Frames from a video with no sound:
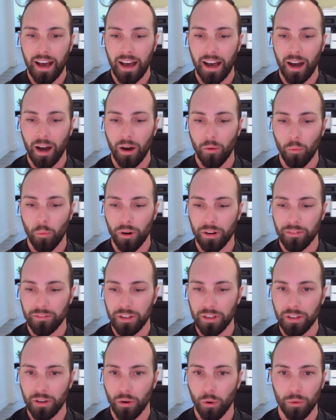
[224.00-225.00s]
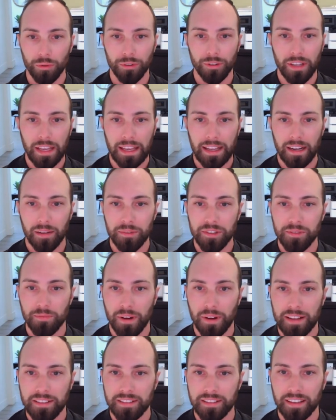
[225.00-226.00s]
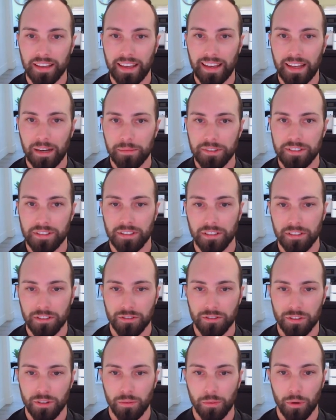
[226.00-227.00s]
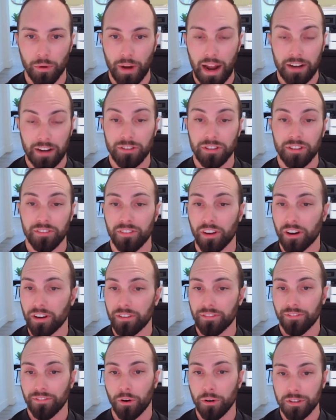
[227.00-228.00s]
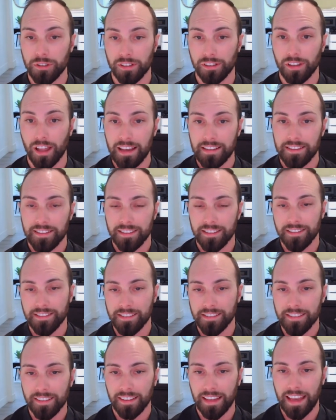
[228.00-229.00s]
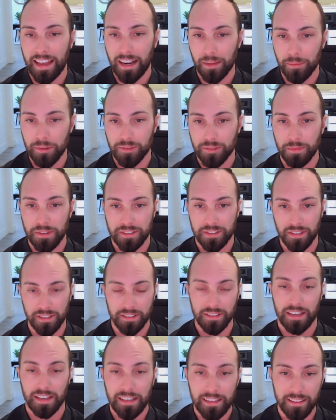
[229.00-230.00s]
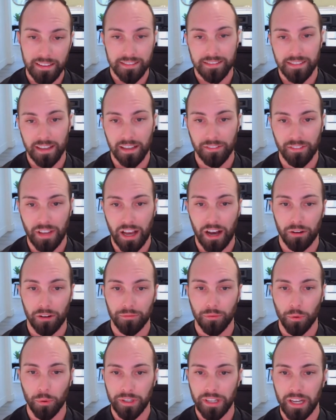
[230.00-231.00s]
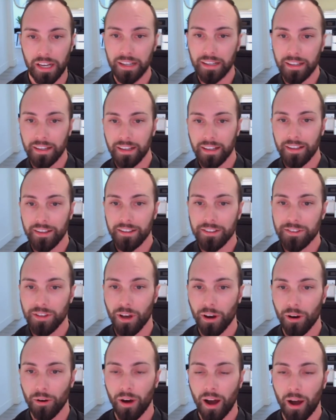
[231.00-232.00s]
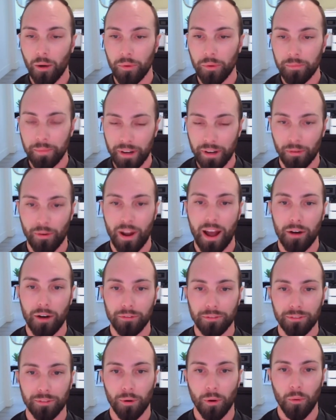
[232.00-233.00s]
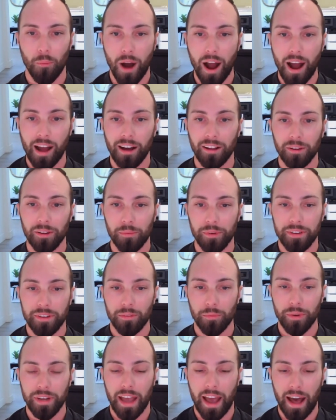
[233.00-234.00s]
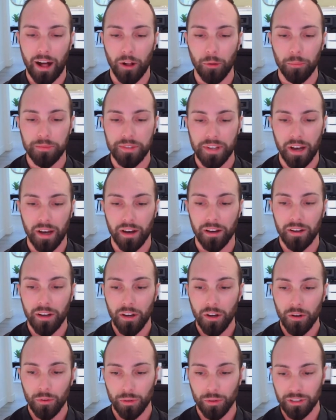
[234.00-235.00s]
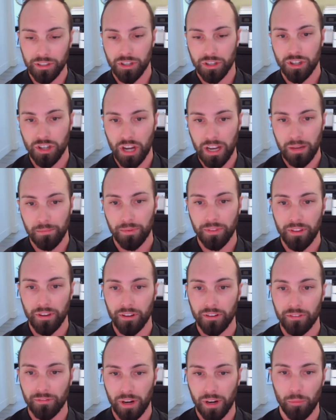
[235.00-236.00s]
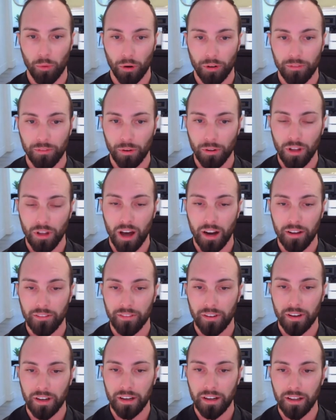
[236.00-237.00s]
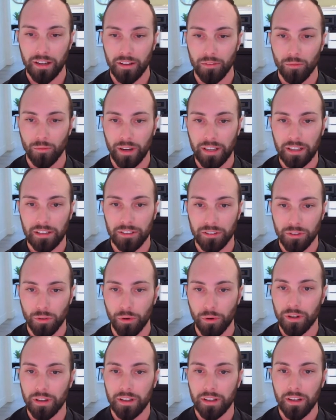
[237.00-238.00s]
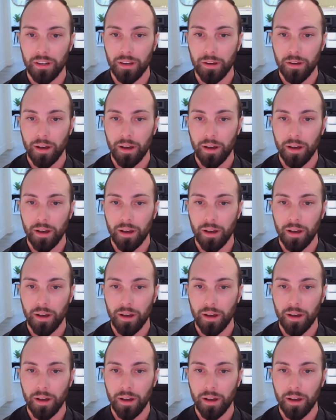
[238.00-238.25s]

one of the older cannabis brands in the cannabis industry. We were actually the very first licensed cannabis business in the state of California. So we've been around for a while, and we helped really shape the framework for a lot of regulatory